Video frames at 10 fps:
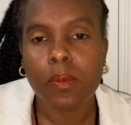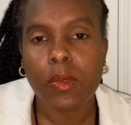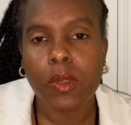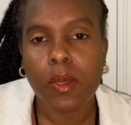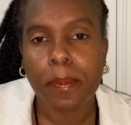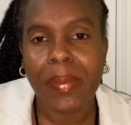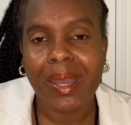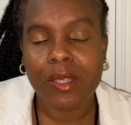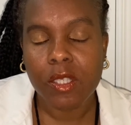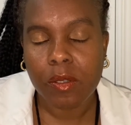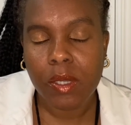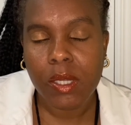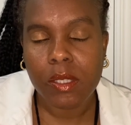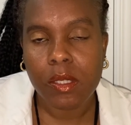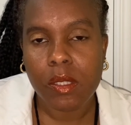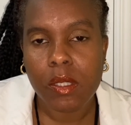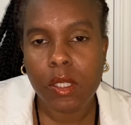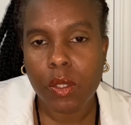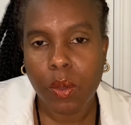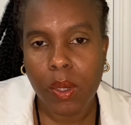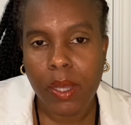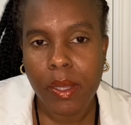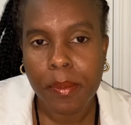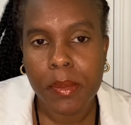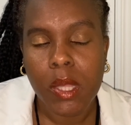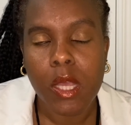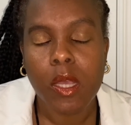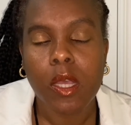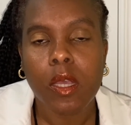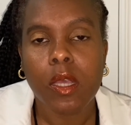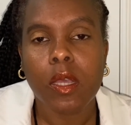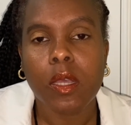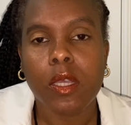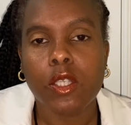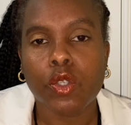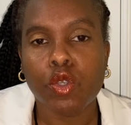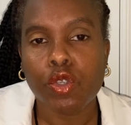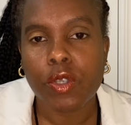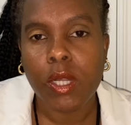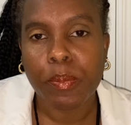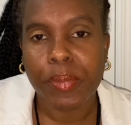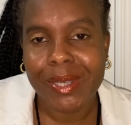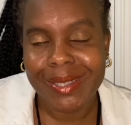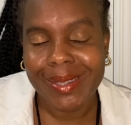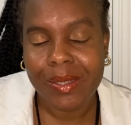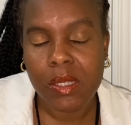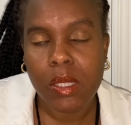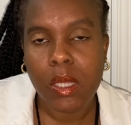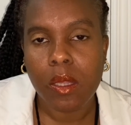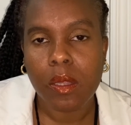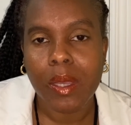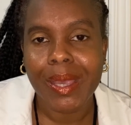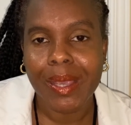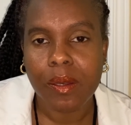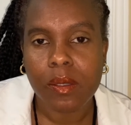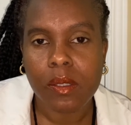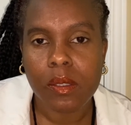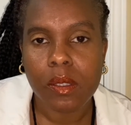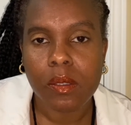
the bacteria that is E. coli is usually present in the anus.